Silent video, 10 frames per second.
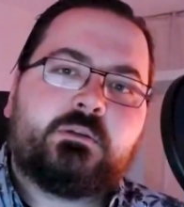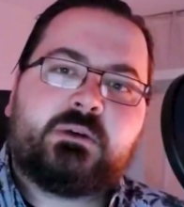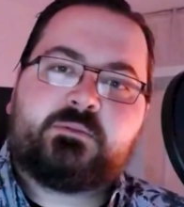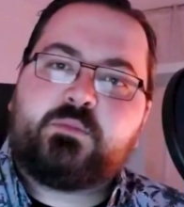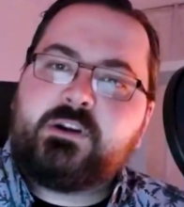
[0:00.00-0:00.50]

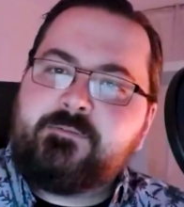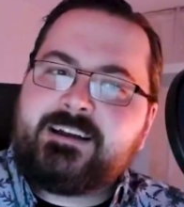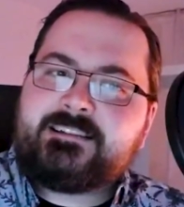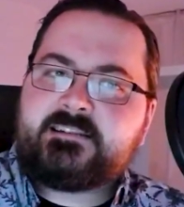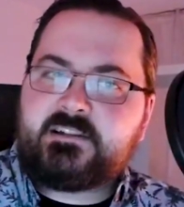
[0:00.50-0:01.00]
but
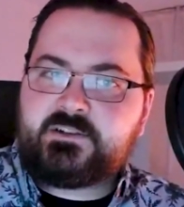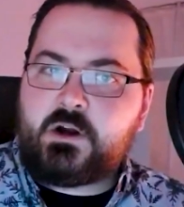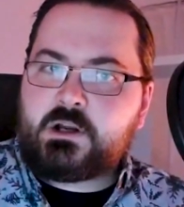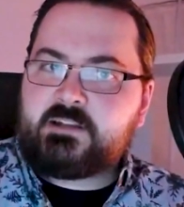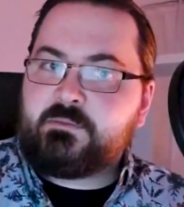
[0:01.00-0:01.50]
prevents the
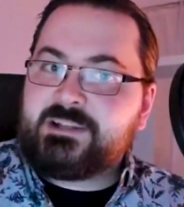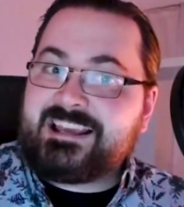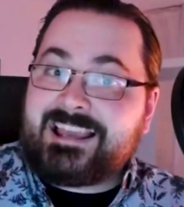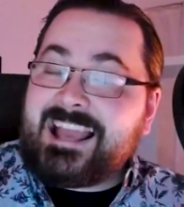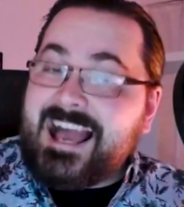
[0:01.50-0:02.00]
target from
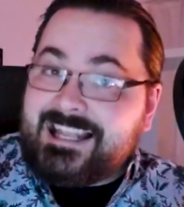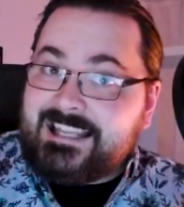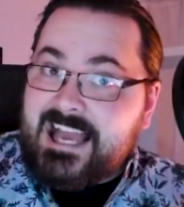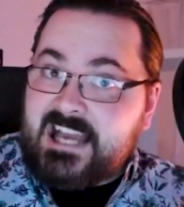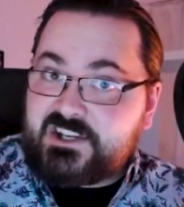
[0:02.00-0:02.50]
taking
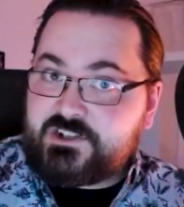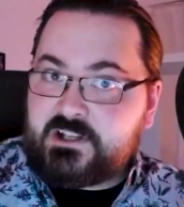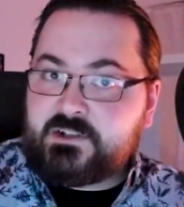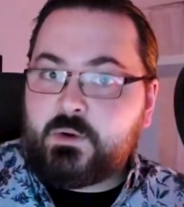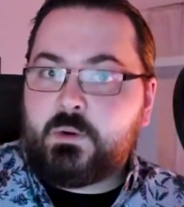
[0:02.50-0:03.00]
any action
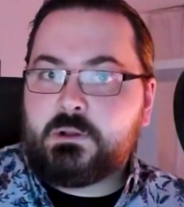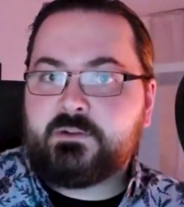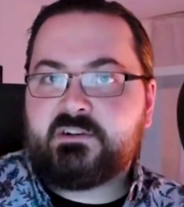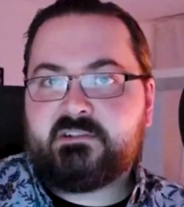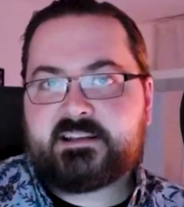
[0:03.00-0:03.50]
at all on
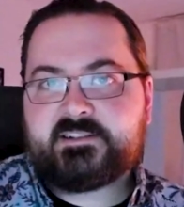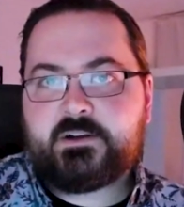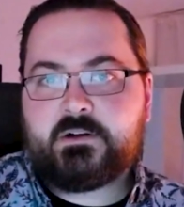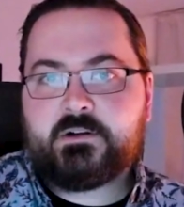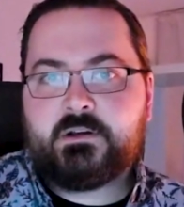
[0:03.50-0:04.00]
their next
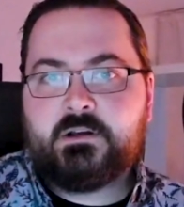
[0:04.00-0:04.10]
turn.